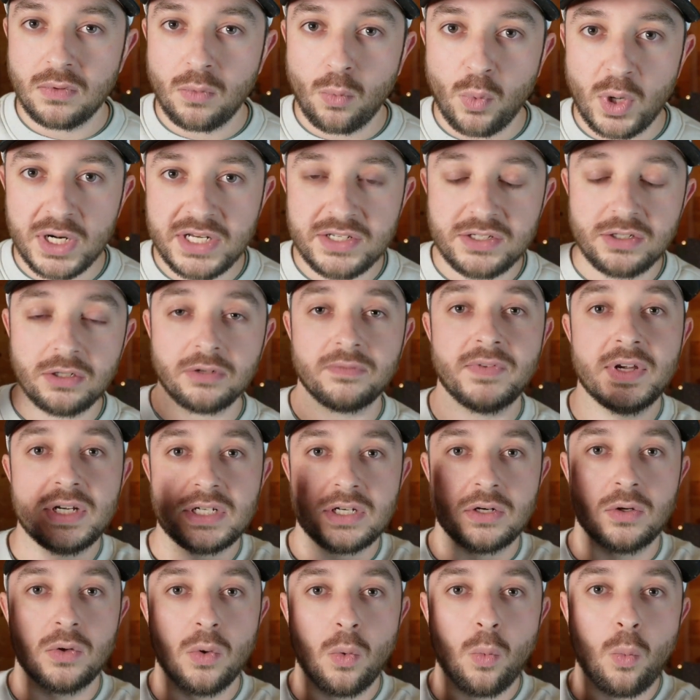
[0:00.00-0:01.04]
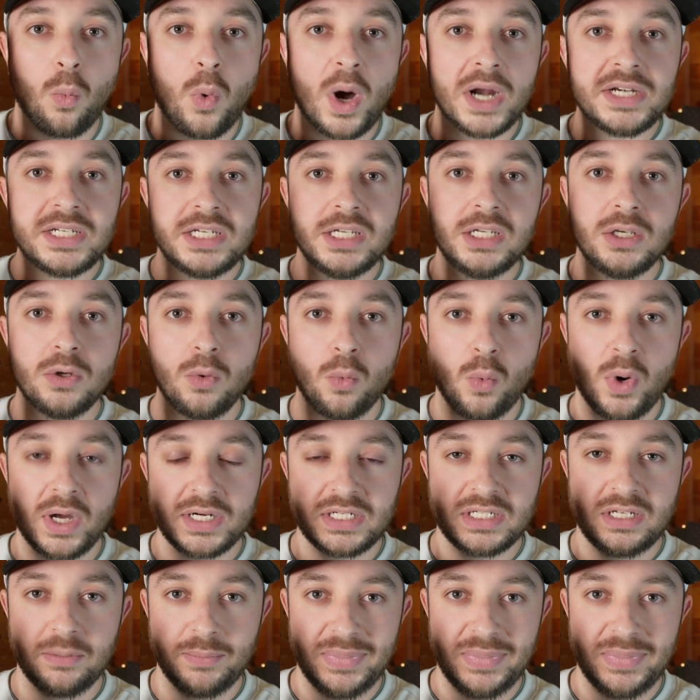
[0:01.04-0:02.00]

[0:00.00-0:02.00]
What is your vision? What do you want